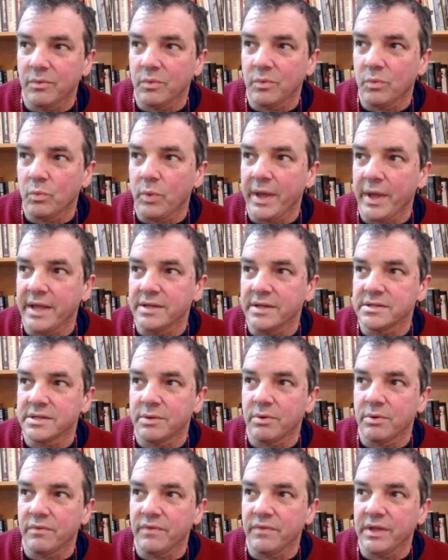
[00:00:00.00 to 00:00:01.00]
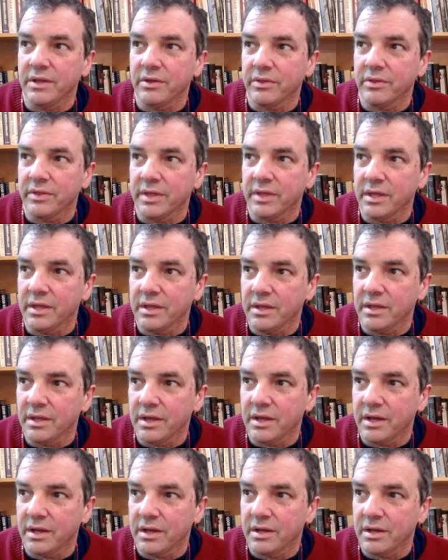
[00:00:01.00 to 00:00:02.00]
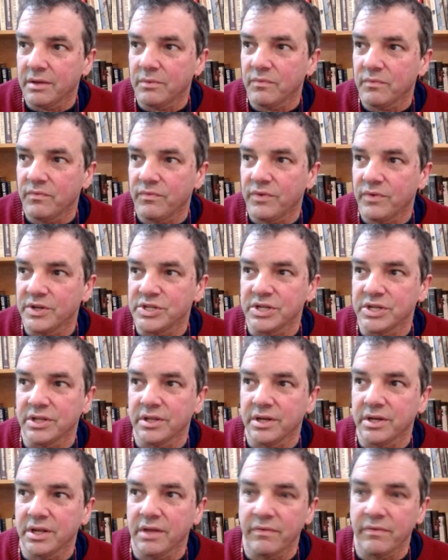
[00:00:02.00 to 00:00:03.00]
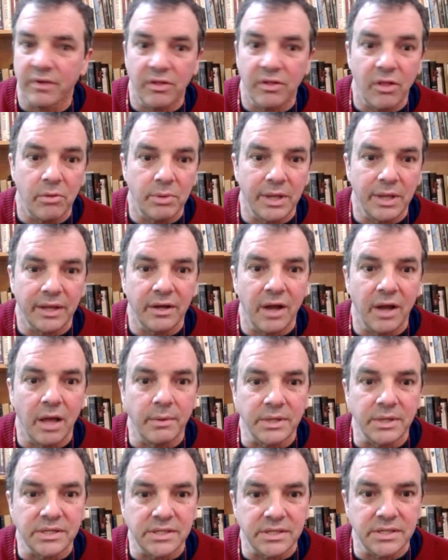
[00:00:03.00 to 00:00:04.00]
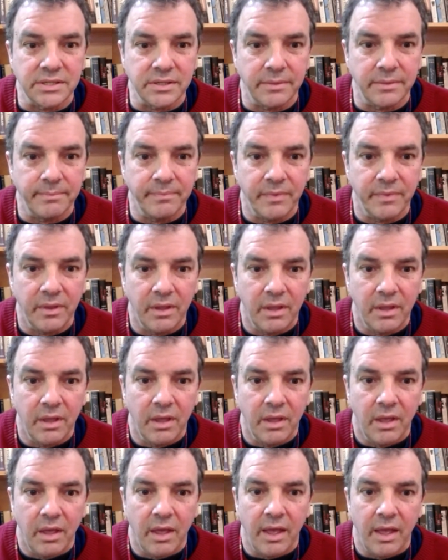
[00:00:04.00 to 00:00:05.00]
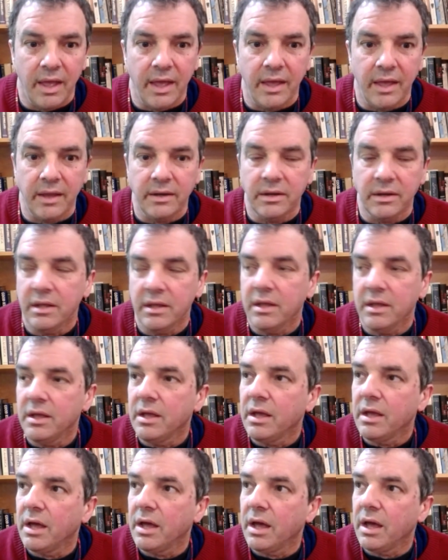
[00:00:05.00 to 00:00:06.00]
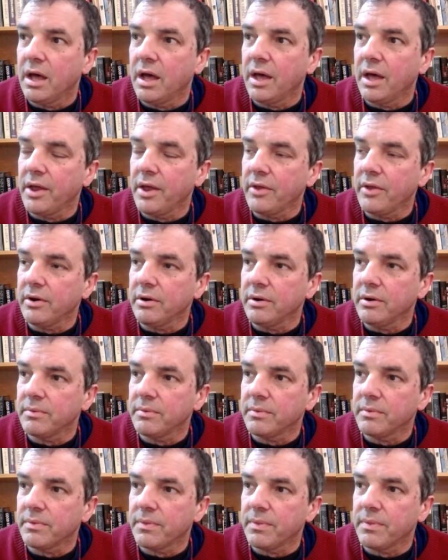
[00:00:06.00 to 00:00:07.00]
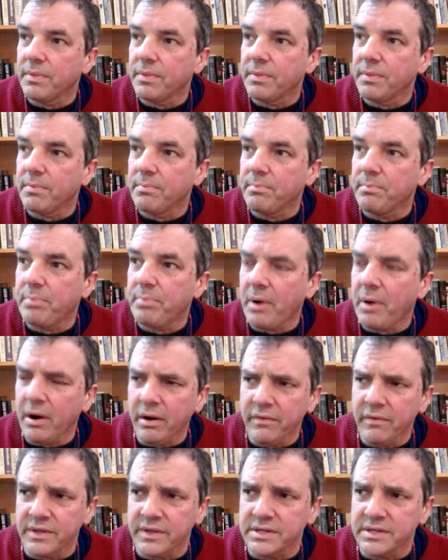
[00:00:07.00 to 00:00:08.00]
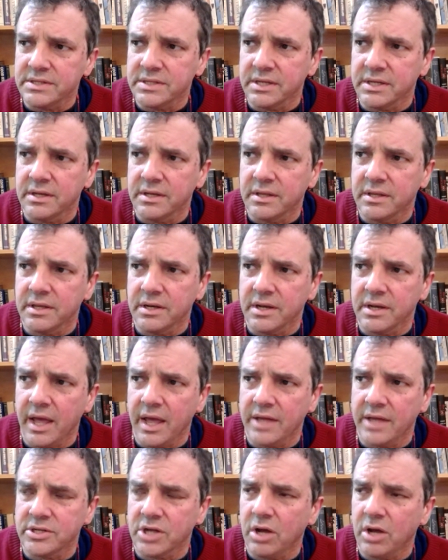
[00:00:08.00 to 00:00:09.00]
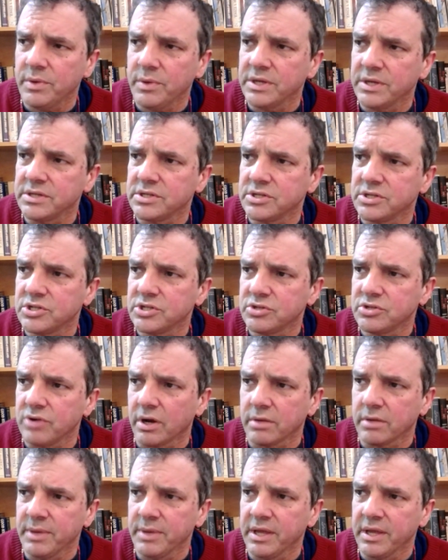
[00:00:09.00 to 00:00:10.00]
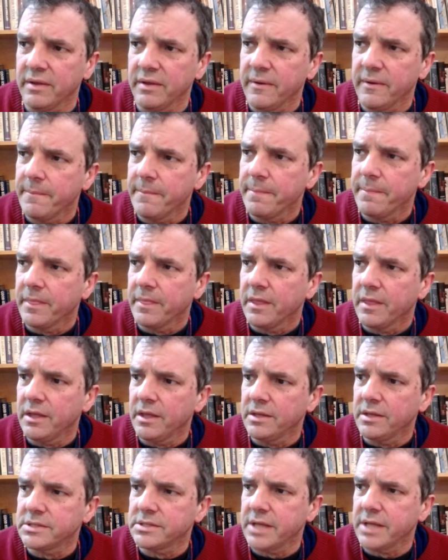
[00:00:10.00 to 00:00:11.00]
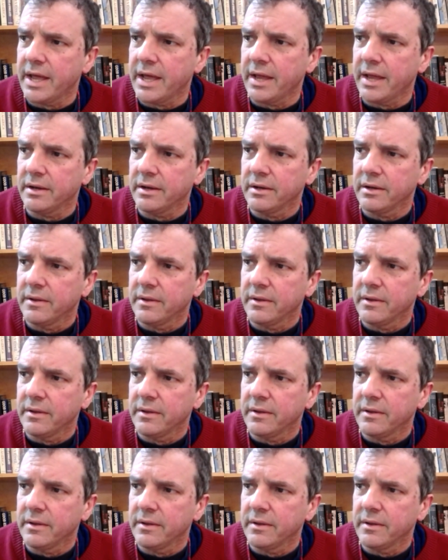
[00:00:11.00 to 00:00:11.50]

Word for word: ways that reveal the uh, fragility of the global economic system. And another part of this that that has always struck me is that